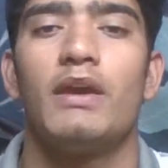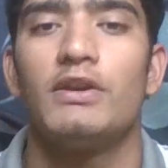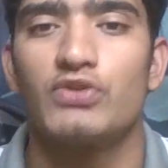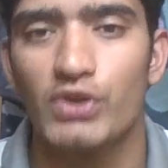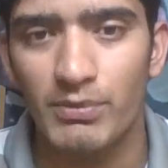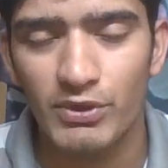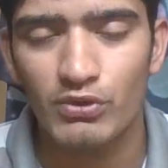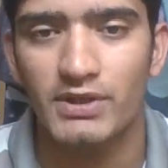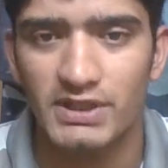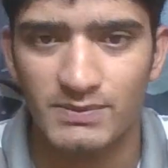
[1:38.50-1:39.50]
So coming to
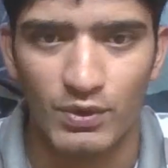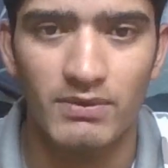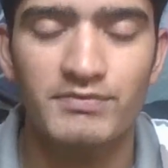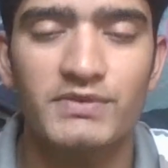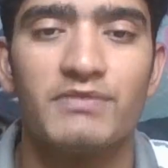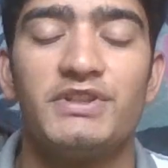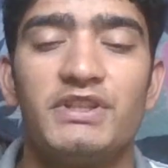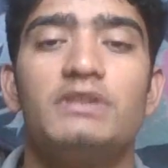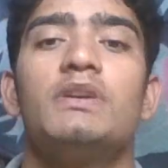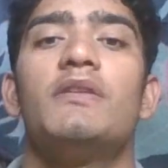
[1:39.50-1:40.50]
the next problems, which
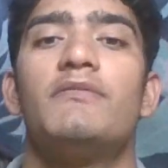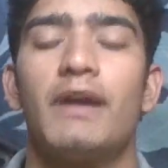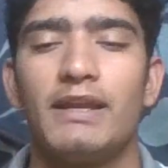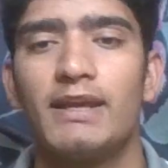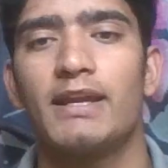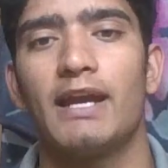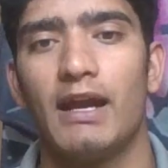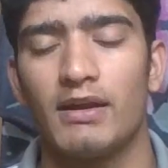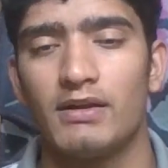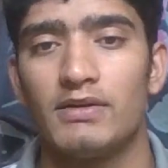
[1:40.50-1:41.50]
is finding
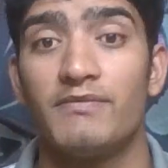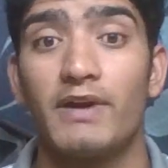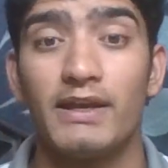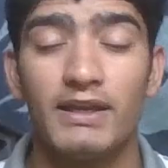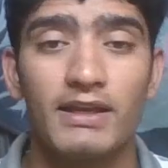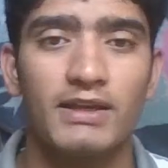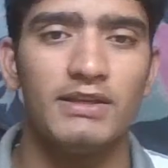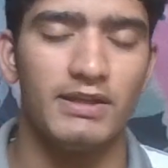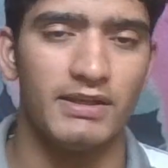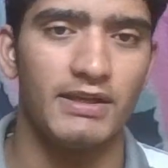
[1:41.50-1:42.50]
a
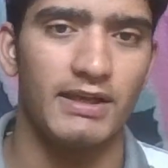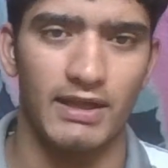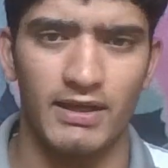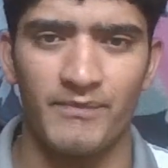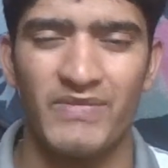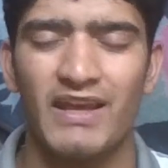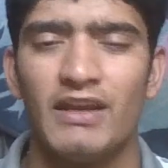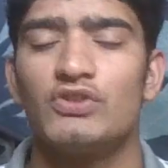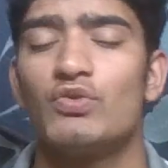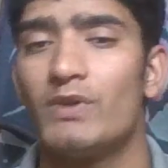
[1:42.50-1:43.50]
leader in an array.
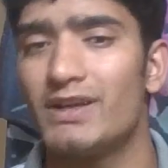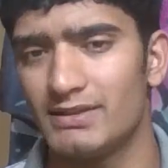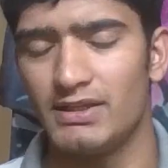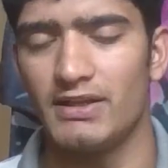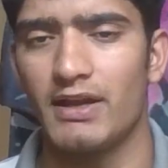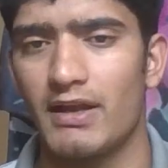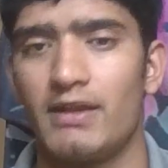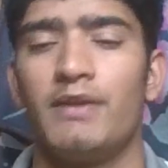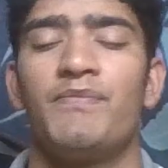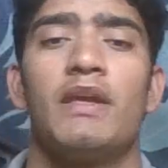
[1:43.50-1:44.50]
So what is leader in an
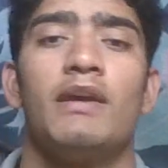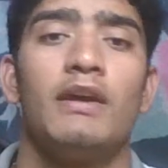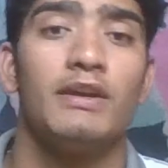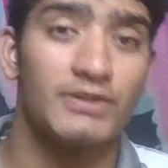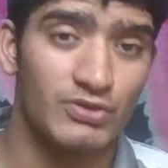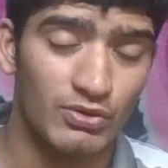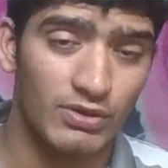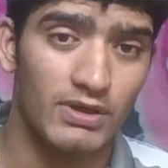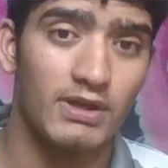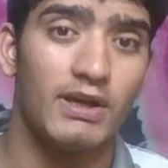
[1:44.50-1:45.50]
array? So
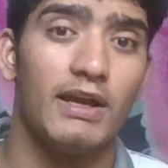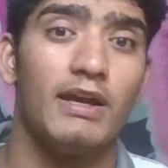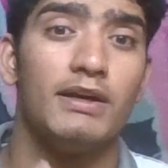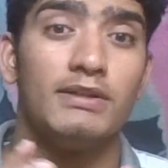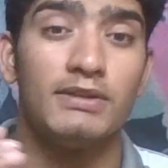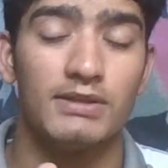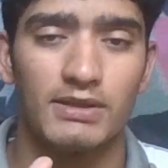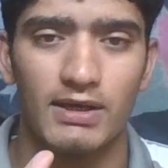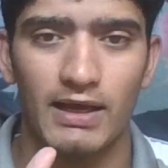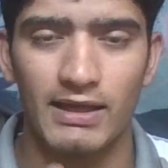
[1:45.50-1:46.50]

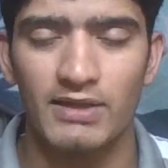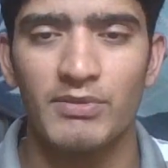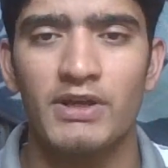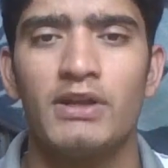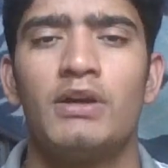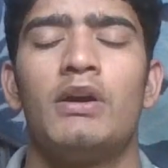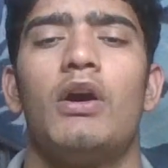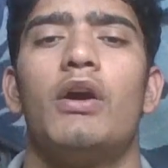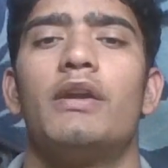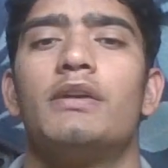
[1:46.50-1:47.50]
element
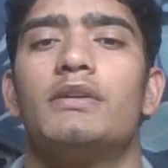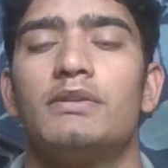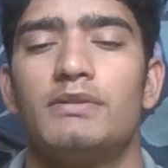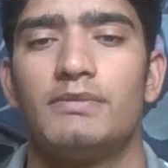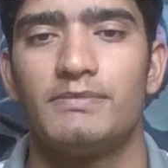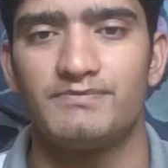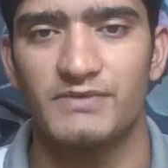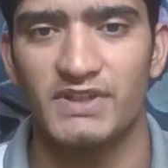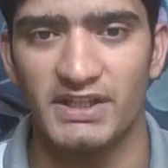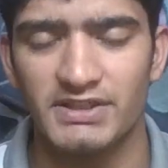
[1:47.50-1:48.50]
or a
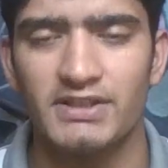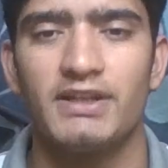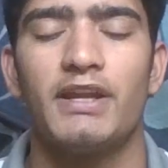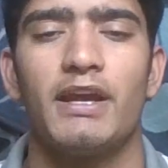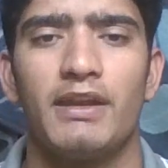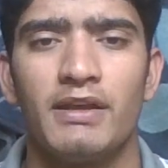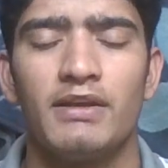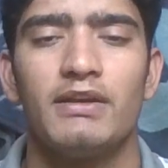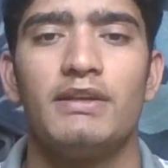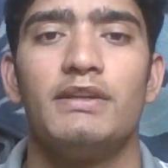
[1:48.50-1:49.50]
digit in an array
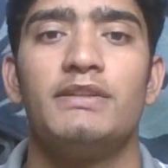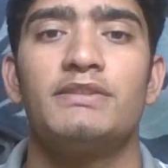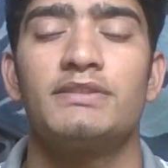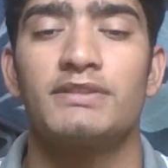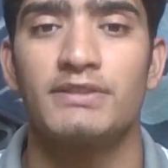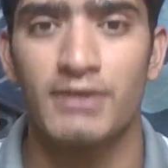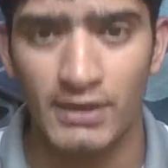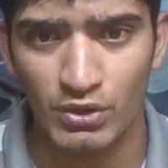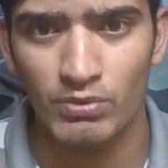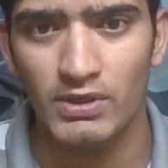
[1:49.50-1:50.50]
is
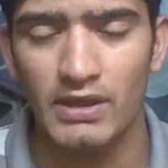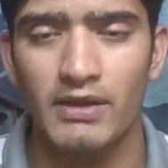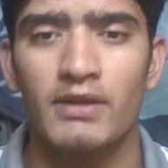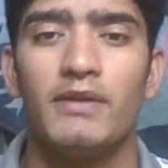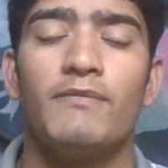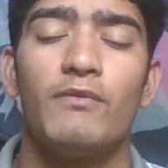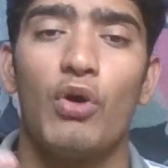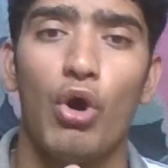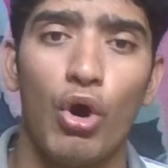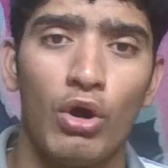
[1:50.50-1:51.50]
said to be leader
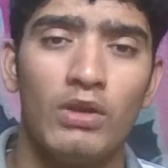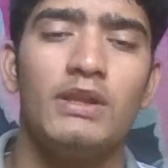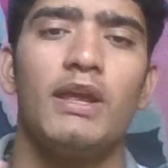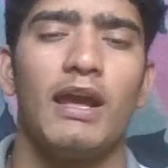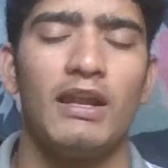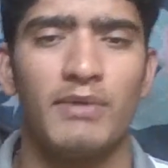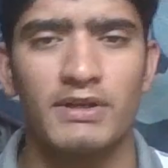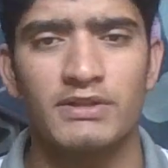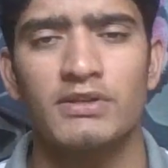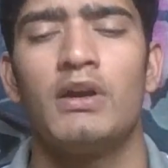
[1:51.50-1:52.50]
all the
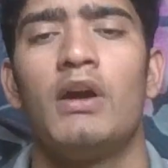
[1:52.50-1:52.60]
elements